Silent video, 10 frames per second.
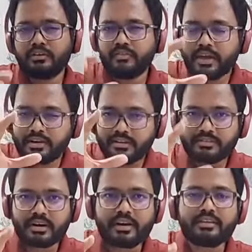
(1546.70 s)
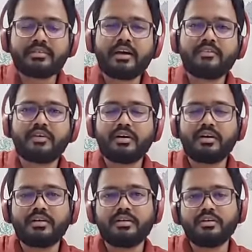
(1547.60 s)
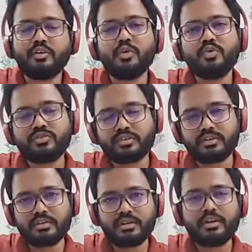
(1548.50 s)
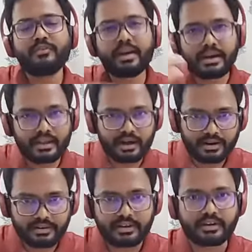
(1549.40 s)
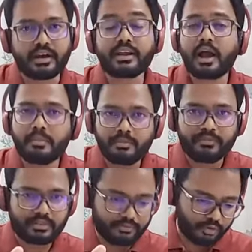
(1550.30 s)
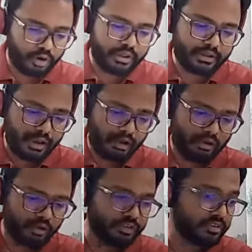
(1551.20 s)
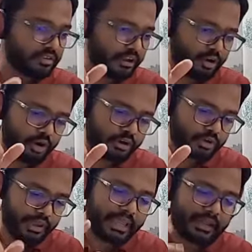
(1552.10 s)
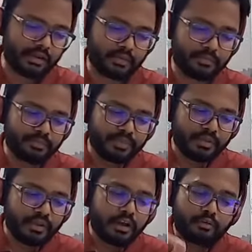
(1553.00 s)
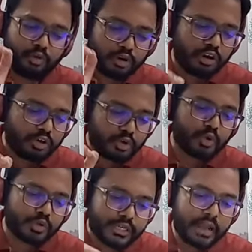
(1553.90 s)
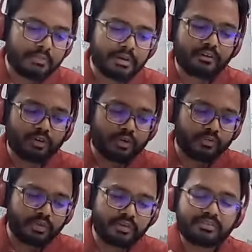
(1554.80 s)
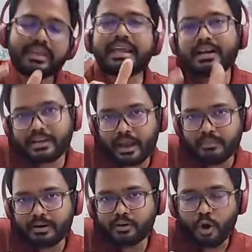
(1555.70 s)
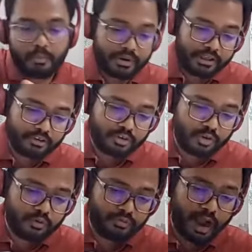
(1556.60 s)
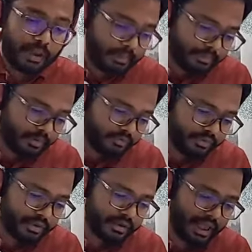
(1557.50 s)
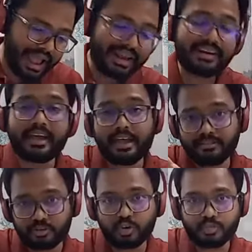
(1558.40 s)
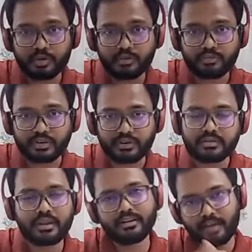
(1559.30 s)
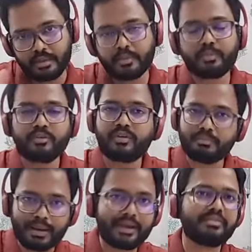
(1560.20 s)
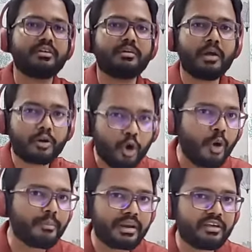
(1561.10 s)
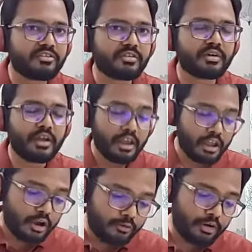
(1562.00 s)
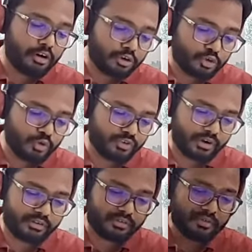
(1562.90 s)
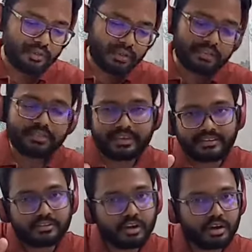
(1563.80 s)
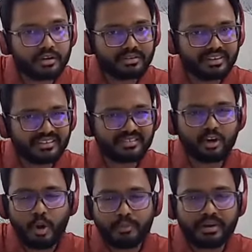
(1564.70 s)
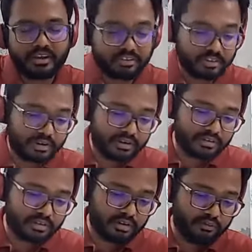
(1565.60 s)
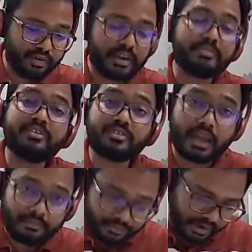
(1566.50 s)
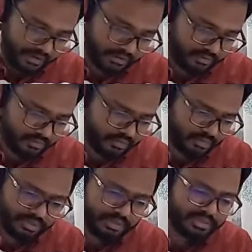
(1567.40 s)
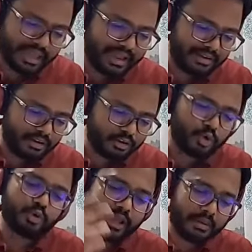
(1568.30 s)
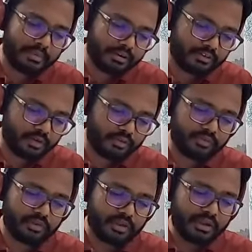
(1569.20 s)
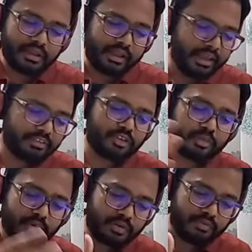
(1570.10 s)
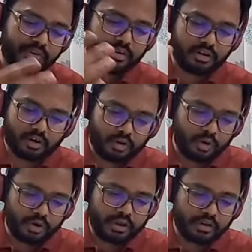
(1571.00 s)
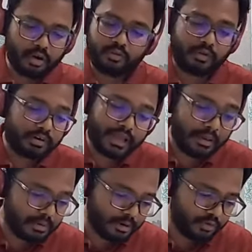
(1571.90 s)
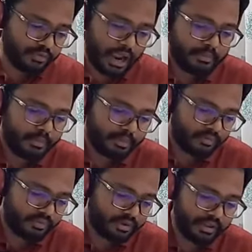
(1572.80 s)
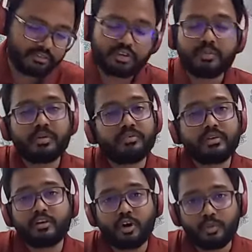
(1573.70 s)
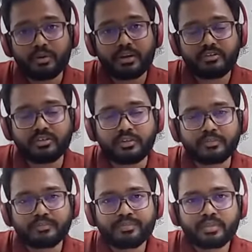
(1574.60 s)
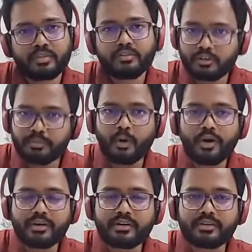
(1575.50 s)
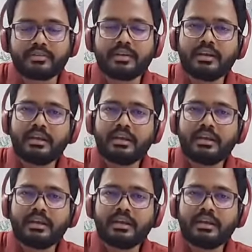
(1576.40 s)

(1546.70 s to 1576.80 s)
various studies have uh, used different criteria and come up with the following conclusions according to Ingle. One or two tablets of a single tablet combination of ibuprofen and acetaminophen, that is ibuprofen paracetamol combination, one or two drugs. This, this combination is very much effective than two tablets of acetaminophen or codeine or one tablet of ibuprofen acetaminophen combination. So the point is